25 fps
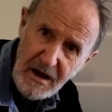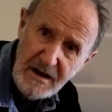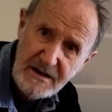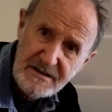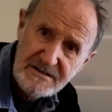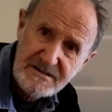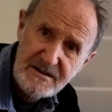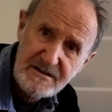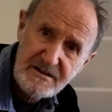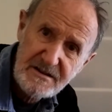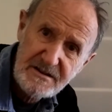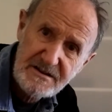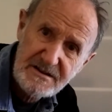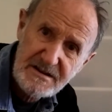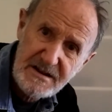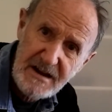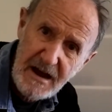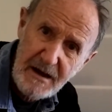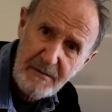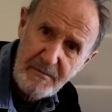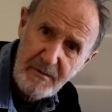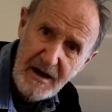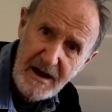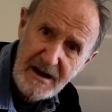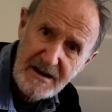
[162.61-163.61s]
So the
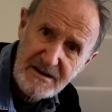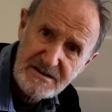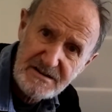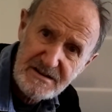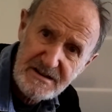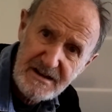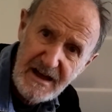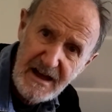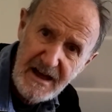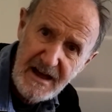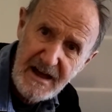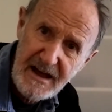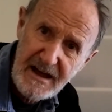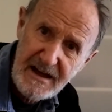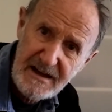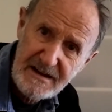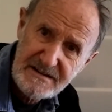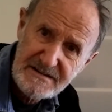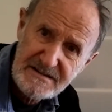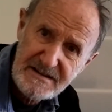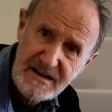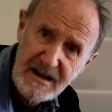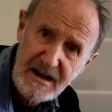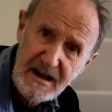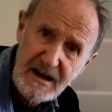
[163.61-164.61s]
tap actually
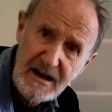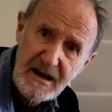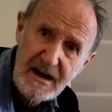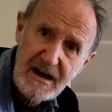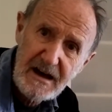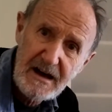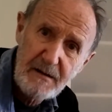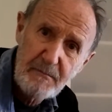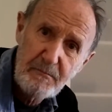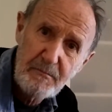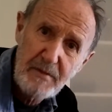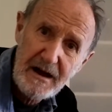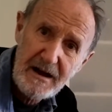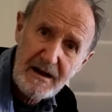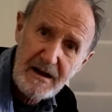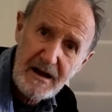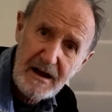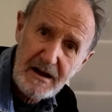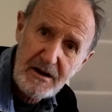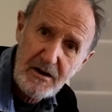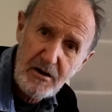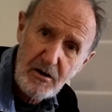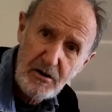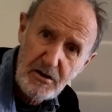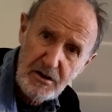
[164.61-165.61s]
has a
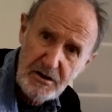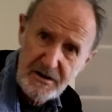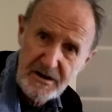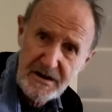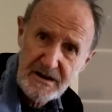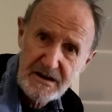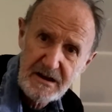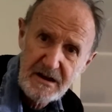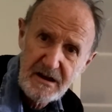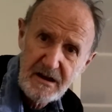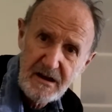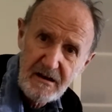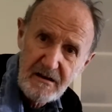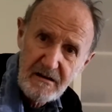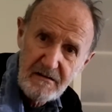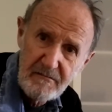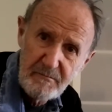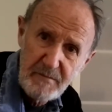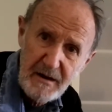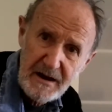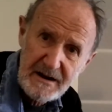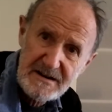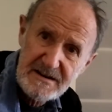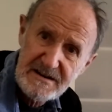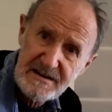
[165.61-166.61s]
colony of
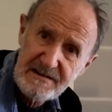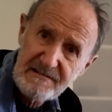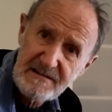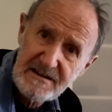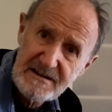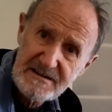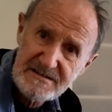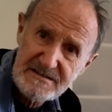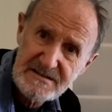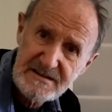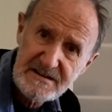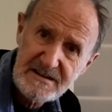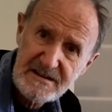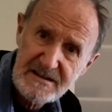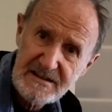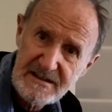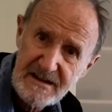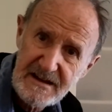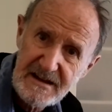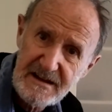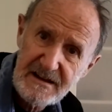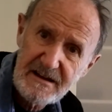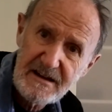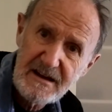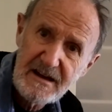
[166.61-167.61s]
bacteria sitting
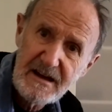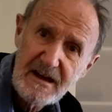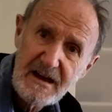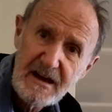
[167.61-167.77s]
there,